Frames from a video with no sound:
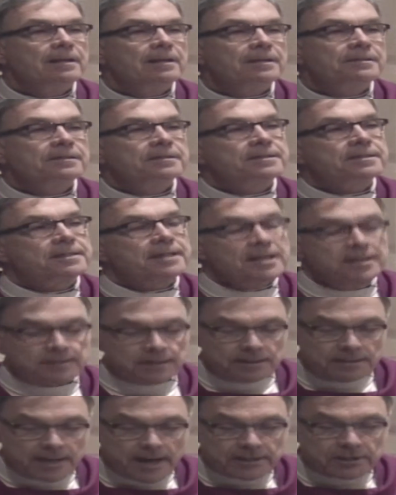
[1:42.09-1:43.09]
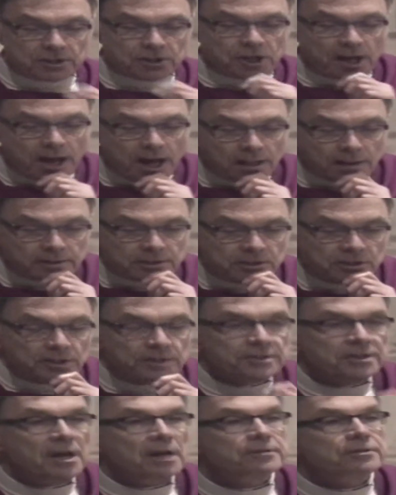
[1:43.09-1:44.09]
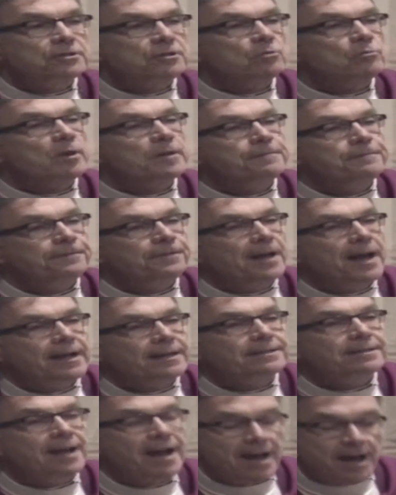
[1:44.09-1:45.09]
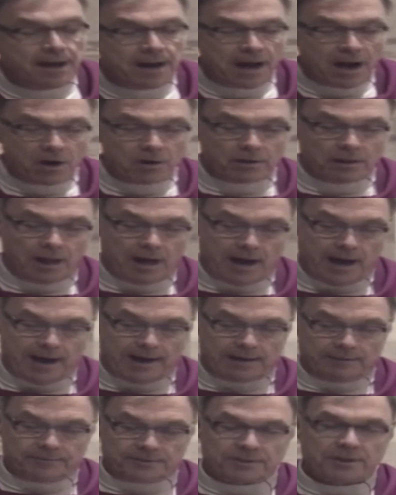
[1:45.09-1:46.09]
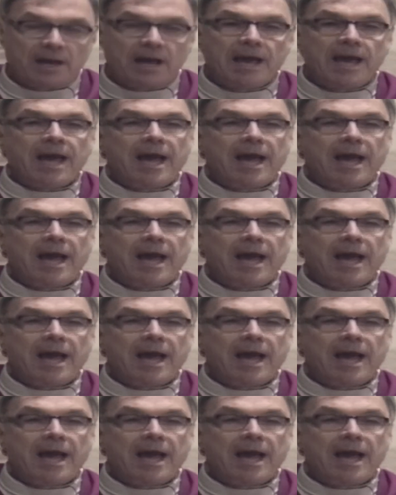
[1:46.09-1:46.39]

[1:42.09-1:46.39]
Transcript: It's a season that challenges us to reflect on our lives